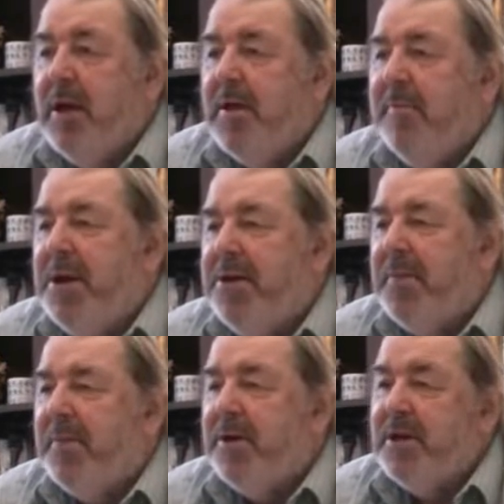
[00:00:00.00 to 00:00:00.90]
main thing,
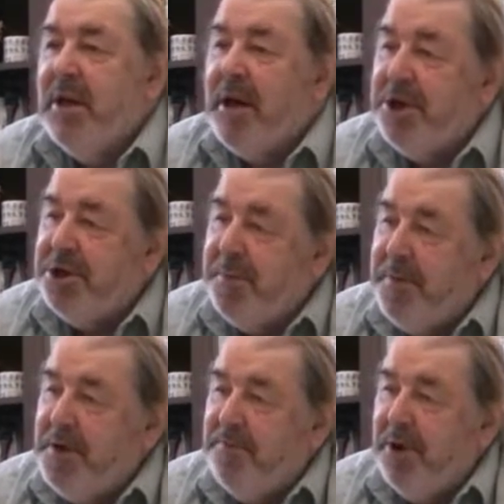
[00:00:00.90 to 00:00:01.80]
because a ship
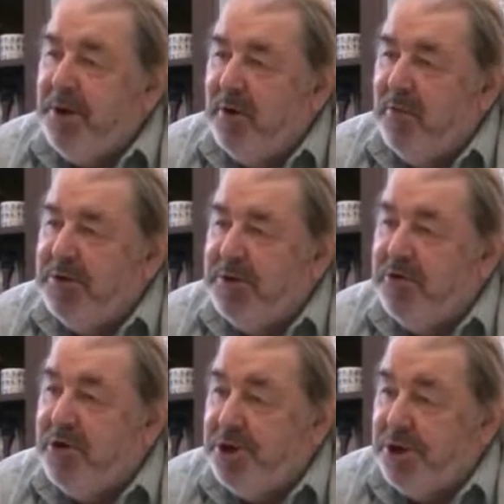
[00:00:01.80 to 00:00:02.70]
in a bottle was a
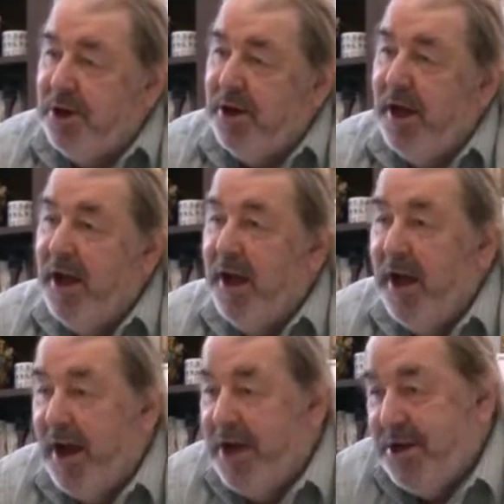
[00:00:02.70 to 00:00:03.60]
traditional
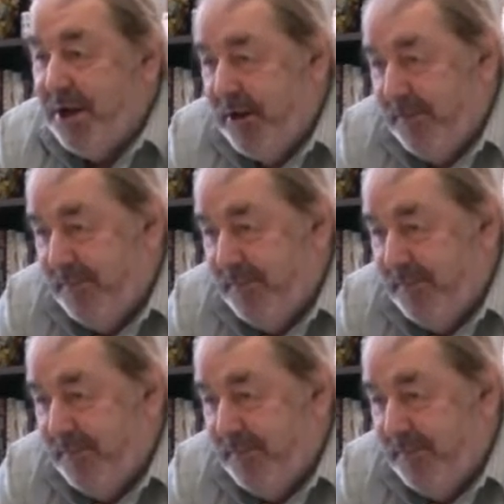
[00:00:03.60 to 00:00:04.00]
idea.